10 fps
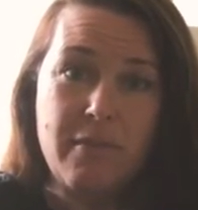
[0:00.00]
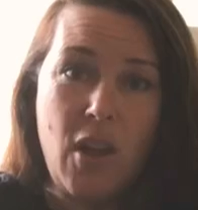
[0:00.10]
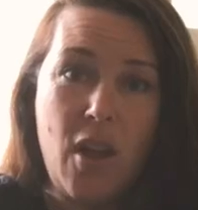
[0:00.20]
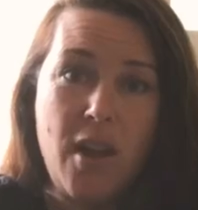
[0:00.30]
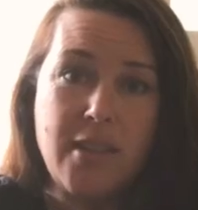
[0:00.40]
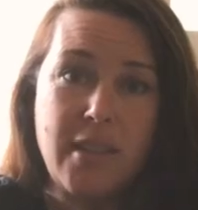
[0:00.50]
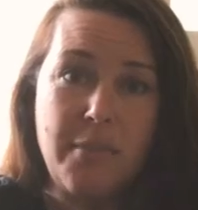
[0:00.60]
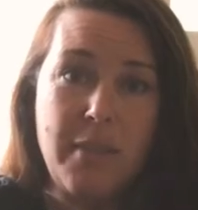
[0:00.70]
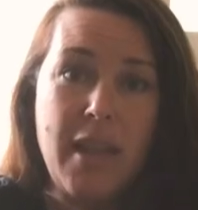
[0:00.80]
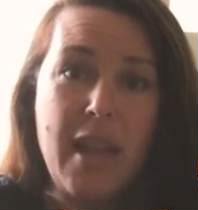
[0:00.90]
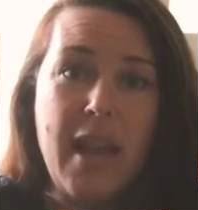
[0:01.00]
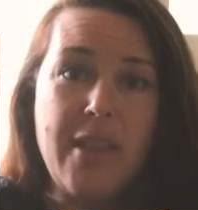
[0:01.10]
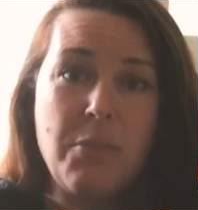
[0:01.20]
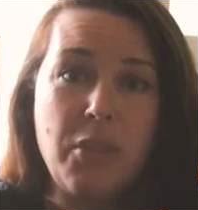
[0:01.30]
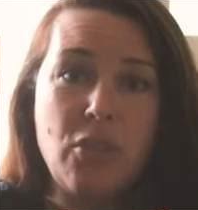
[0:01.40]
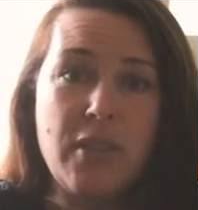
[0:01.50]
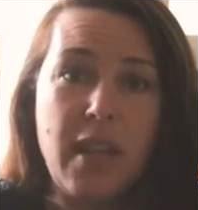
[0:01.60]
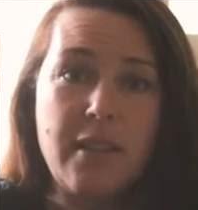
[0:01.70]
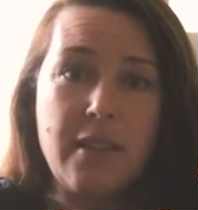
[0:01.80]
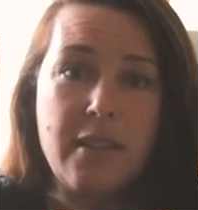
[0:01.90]
Awesome. And then when you're
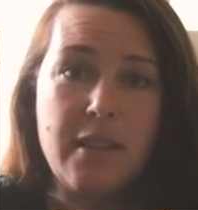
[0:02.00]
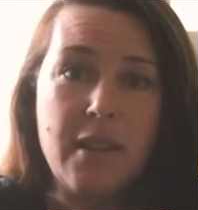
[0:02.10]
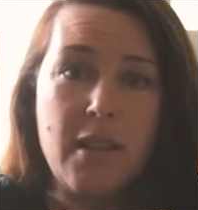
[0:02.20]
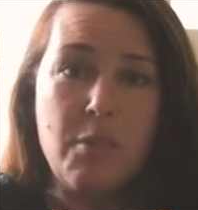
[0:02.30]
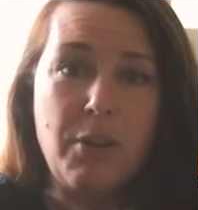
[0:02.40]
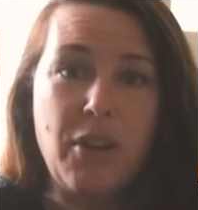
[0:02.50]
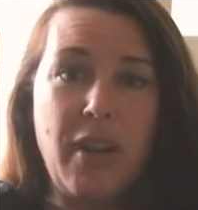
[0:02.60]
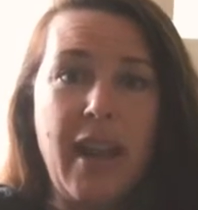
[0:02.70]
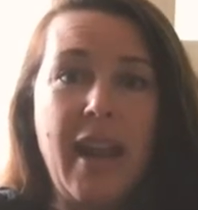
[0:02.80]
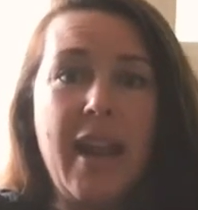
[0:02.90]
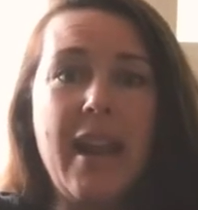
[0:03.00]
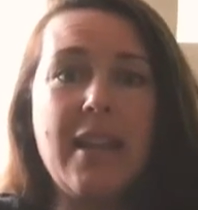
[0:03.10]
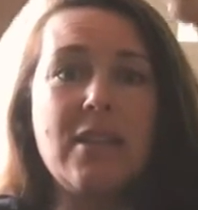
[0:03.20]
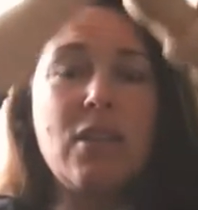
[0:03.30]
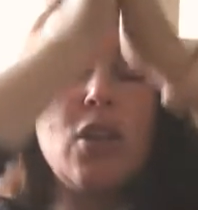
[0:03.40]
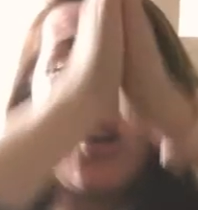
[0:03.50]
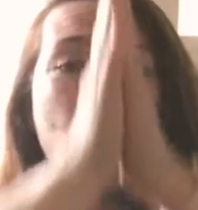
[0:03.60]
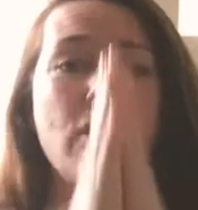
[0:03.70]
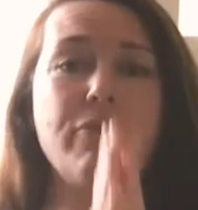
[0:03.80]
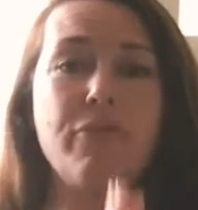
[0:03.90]
done, bring your hands to your
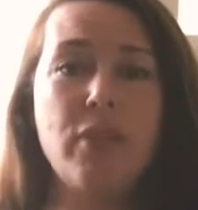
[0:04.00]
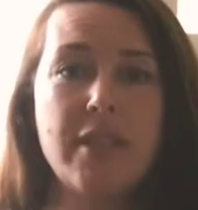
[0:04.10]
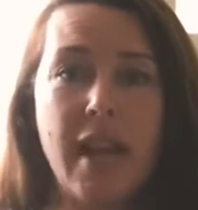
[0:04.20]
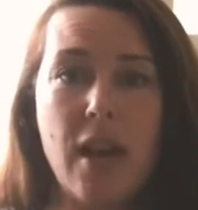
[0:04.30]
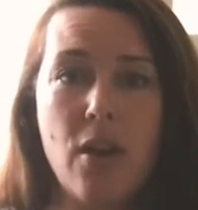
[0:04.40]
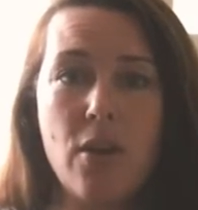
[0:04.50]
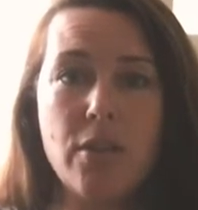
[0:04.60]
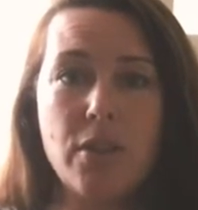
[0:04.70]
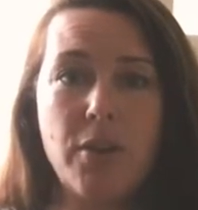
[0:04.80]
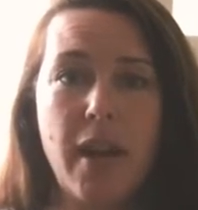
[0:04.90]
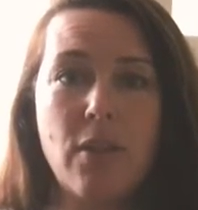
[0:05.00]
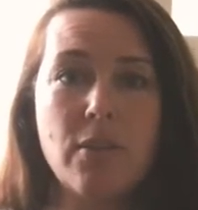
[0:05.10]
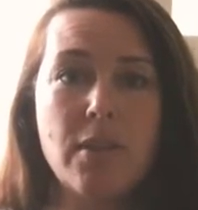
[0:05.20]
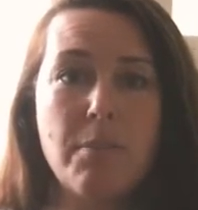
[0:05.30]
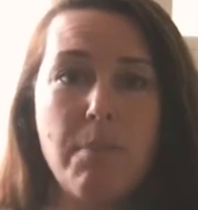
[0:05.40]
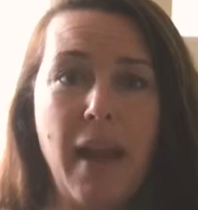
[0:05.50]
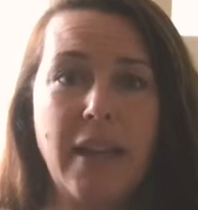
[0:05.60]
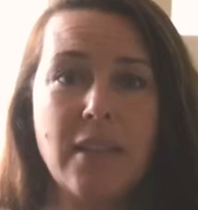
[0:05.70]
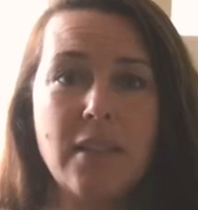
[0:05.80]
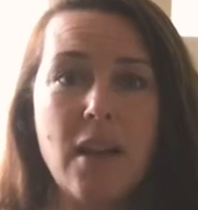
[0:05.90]
heart, foot down on the ground, back
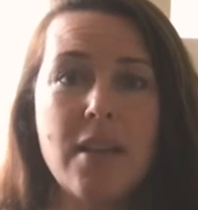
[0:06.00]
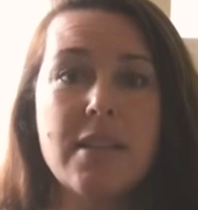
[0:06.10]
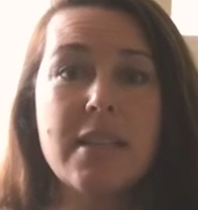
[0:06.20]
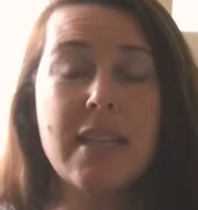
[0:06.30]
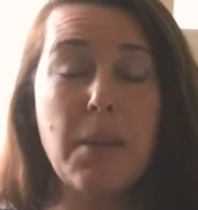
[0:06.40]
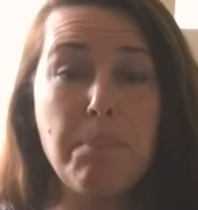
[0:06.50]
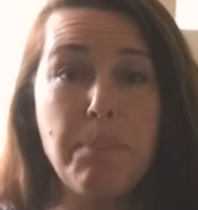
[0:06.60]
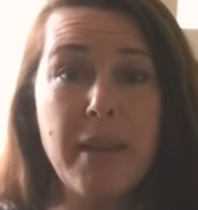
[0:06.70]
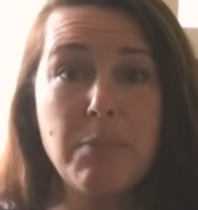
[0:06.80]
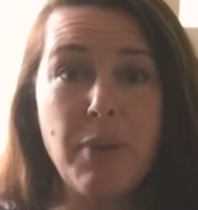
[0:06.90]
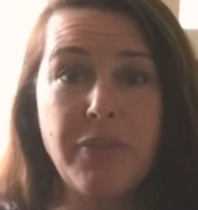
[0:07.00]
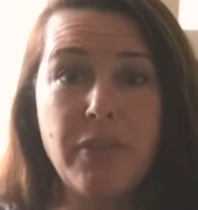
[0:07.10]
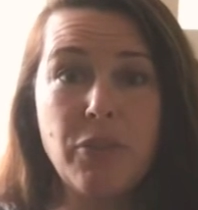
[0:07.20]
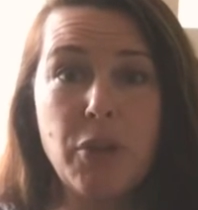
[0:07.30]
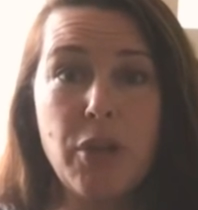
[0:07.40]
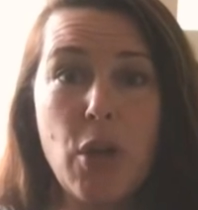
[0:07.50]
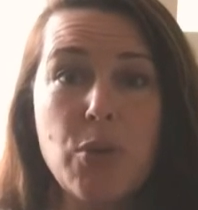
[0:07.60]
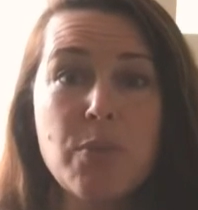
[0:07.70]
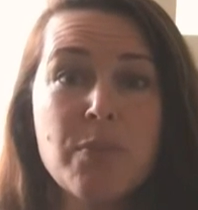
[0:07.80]
into Tadasana. Take a big breath in through your nose.